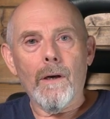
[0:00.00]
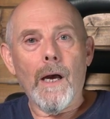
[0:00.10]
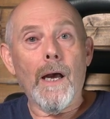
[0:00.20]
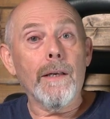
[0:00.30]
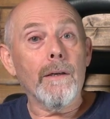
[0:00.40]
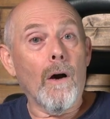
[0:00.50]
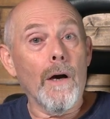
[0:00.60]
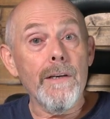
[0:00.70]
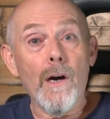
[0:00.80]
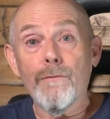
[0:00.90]
And
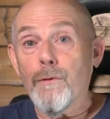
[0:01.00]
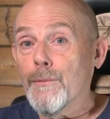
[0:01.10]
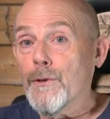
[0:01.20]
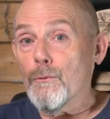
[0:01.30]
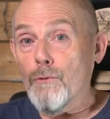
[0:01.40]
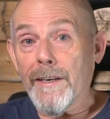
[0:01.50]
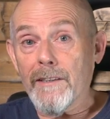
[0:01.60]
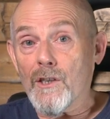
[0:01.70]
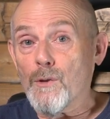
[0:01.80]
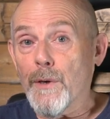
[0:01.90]
I know from direct
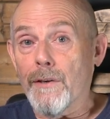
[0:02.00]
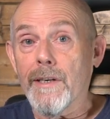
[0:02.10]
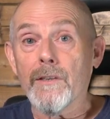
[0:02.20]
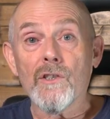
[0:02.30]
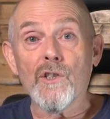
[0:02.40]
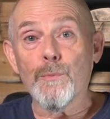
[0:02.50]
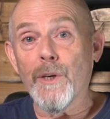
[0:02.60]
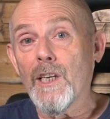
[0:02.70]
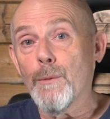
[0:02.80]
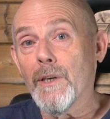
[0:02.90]
experience,
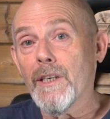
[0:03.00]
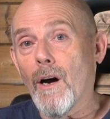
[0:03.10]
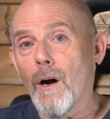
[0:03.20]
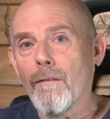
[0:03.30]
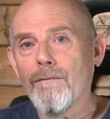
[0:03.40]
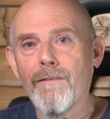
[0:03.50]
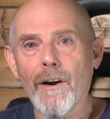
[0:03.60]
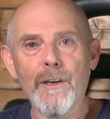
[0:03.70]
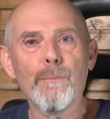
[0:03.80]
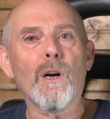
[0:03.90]
Speedy Bee are
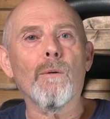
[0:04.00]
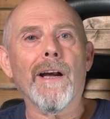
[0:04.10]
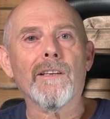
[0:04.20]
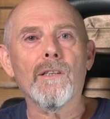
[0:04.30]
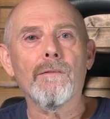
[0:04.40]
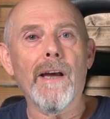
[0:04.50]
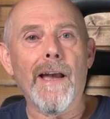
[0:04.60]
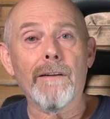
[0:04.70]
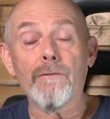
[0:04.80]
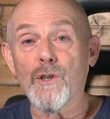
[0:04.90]
very proactive
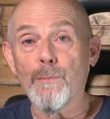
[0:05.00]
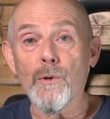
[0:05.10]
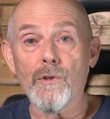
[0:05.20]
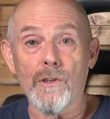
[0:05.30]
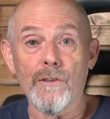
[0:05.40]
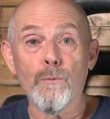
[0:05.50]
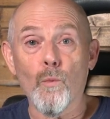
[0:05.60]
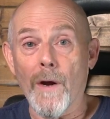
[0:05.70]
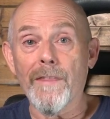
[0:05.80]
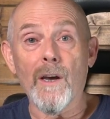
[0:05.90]
and responsive
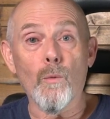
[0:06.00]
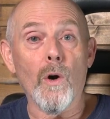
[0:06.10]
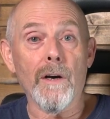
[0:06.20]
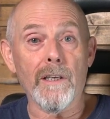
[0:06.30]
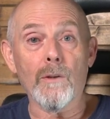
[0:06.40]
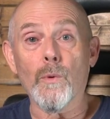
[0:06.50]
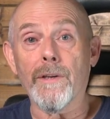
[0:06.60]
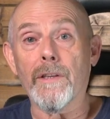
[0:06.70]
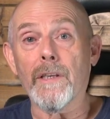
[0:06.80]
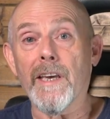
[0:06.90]
when they're working
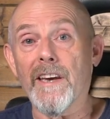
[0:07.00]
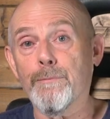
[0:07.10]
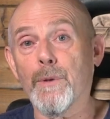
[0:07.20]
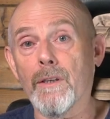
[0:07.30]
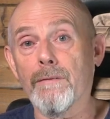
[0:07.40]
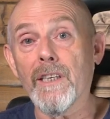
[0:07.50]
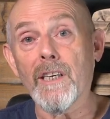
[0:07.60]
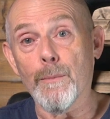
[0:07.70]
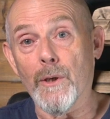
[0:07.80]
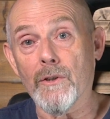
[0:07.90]
with the FPV
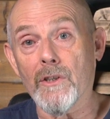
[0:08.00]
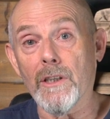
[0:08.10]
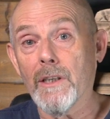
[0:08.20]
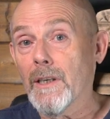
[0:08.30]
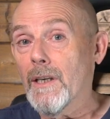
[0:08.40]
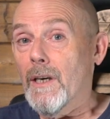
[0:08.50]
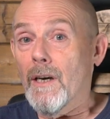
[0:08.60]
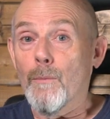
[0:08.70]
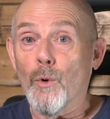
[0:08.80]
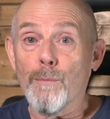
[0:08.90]
community.
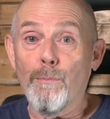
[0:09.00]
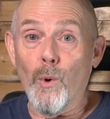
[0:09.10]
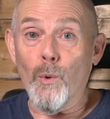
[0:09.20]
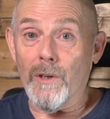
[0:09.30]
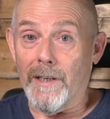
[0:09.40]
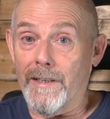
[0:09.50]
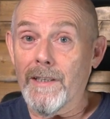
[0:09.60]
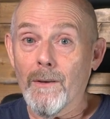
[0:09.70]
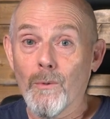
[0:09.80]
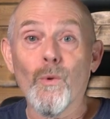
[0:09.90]
And more
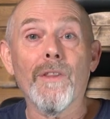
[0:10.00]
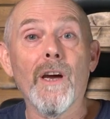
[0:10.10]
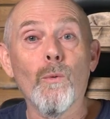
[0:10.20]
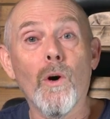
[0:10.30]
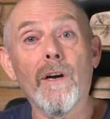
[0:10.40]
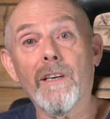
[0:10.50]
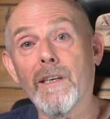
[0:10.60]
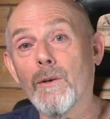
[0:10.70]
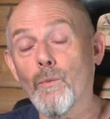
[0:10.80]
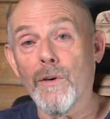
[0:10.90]
importantly, when they're
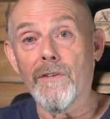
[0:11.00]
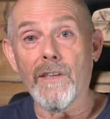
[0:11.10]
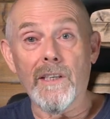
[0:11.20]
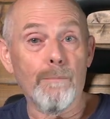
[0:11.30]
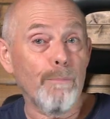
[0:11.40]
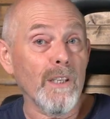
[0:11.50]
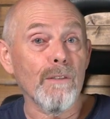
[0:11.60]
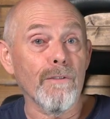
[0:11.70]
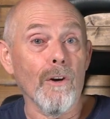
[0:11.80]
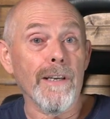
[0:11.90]
working with the
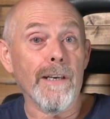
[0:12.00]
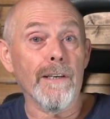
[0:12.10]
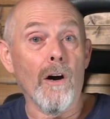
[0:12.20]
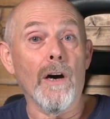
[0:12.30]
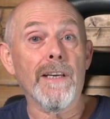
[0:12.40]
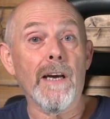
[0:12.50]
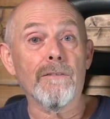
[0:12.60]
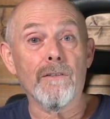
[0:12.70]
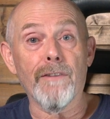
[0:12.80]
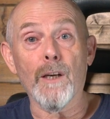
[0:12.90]
Betaflight and
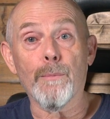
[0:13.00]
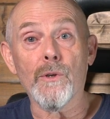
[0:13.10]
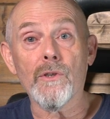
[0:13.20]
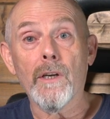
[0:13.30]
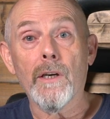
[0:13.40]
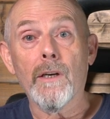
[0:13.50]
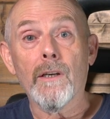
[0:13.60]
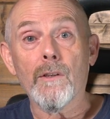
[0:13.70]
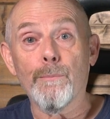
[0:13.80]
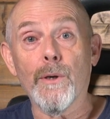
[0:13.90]
iNav developers
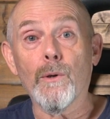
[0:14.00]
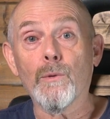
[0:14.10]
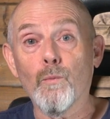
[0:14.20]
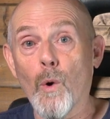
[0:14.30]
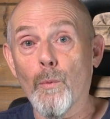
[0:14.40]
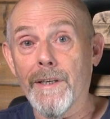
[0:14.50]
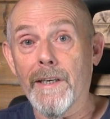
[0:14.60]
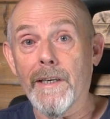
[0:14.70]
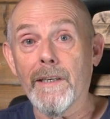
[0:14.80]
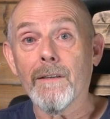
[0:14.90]
to build what we
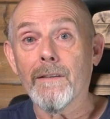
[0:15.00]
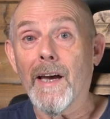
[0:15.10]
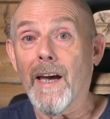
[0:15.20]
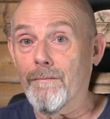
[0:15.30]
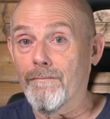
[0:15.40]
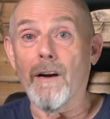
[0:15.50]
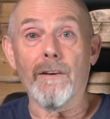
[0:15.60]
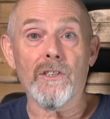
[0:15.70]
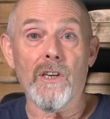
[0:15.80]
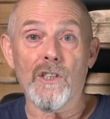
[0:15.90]
need at
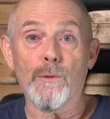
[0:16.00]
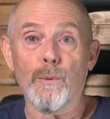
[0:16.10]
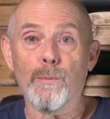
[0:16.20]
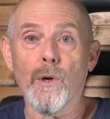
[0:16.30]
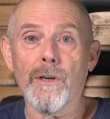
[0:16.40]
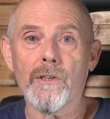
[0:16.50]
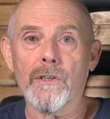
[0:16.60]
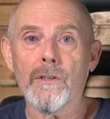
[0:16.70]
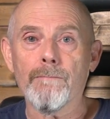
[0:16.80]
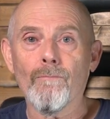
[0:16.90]
very sensible
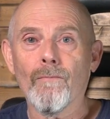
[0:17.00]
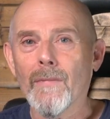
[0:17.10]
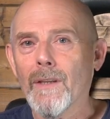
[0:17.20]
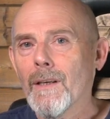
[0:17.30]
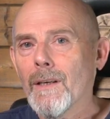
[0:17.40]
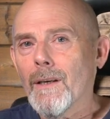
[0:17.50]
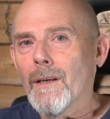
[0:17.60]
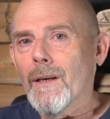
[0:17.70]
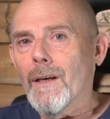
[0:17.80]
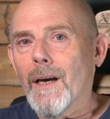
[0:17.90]
prices.
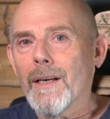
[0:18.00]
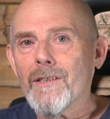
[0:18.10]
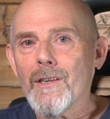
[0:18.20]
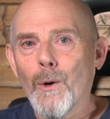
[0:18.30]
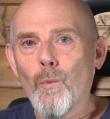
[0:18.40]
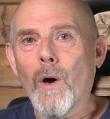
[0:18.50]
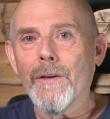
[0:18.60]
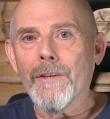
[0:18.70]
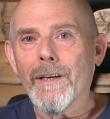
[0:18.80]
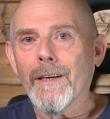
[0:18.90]
And it's no
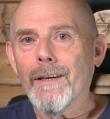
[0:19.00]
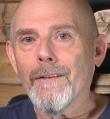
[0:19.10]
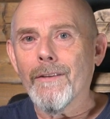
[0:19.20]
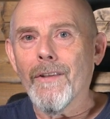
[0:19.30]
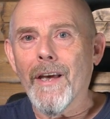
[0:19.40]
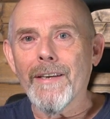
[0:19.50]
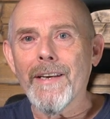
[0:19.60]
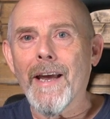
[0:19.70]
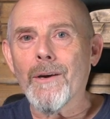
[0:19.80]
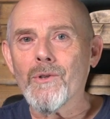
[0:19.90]
wonder they're
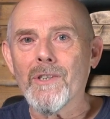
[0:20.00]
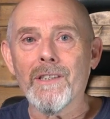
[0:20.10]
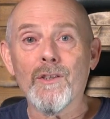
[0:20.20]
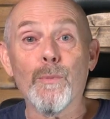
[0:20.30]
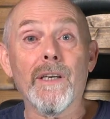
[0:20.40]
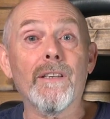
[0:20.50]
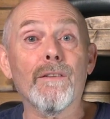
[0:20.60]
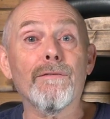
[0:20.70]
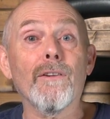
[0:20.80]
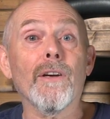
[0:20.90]
now seen to be the
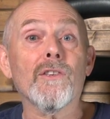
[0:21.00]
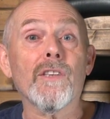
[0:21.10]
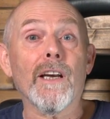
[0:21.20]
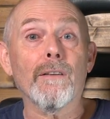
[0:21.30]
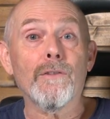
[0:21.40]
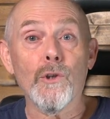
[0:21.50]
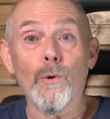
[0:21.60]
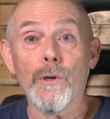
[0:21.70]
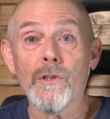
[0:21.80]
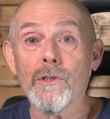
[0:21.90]
flight stack of
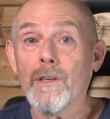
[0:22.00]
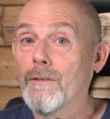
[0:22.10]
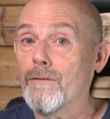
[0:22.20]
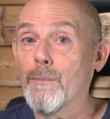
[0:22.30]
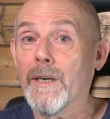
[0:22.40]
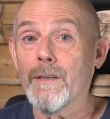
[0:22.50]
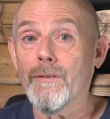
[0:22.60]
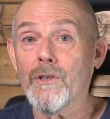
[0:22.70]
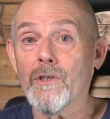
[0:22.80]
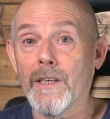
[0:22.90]
choice for many of us